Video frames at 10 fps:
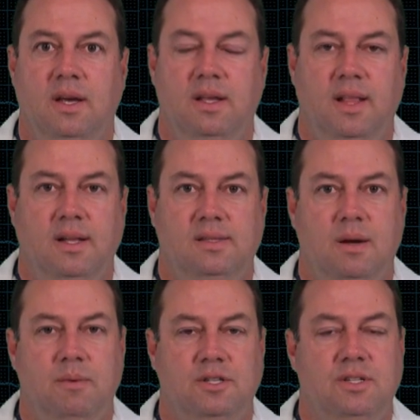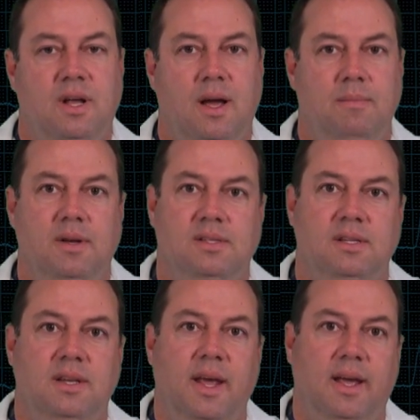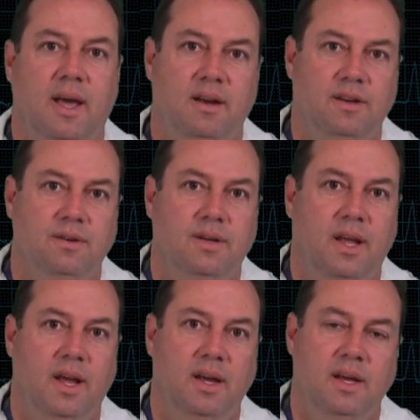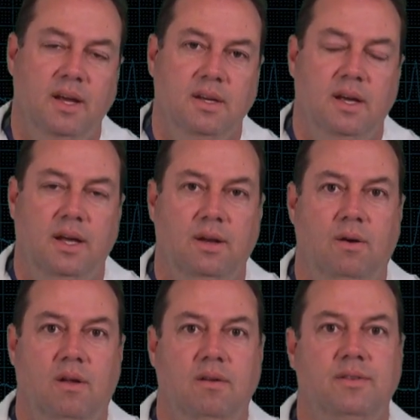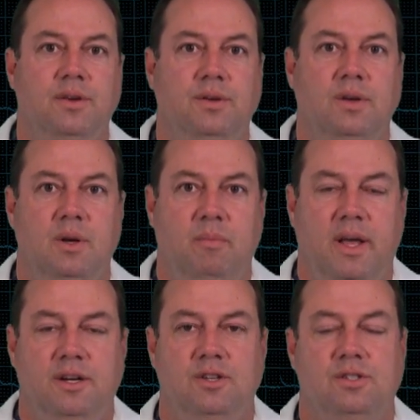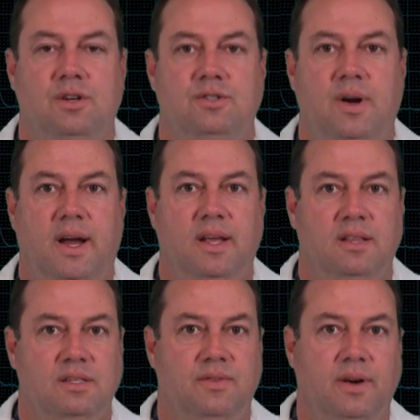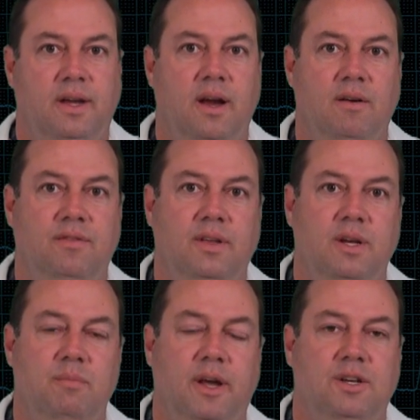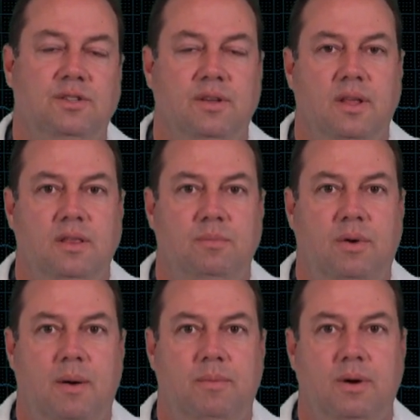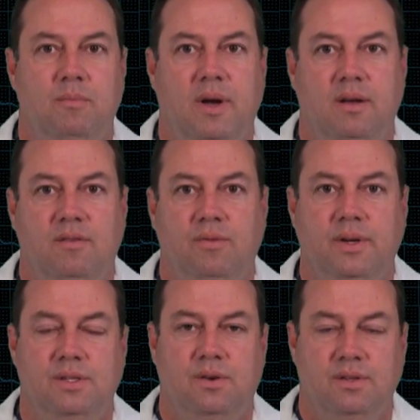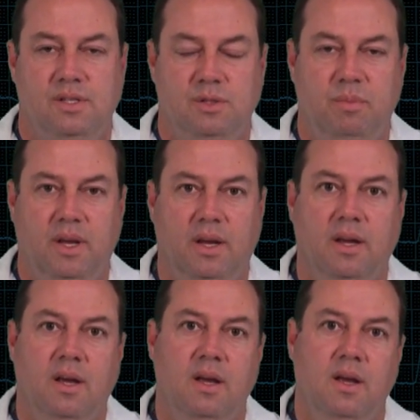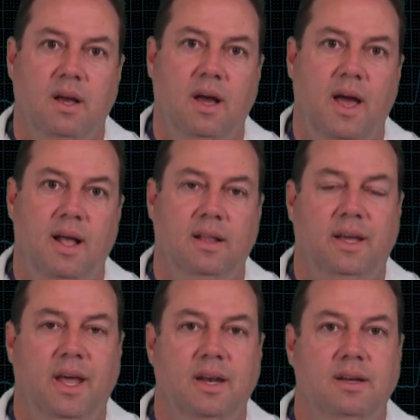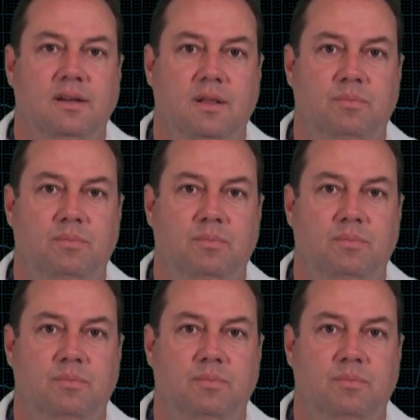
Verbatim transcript: and that's how much time does it take out of your day. I know all of your unit managers are tracking this very carefully to make sure that the proper amount of resources being uh, allocated to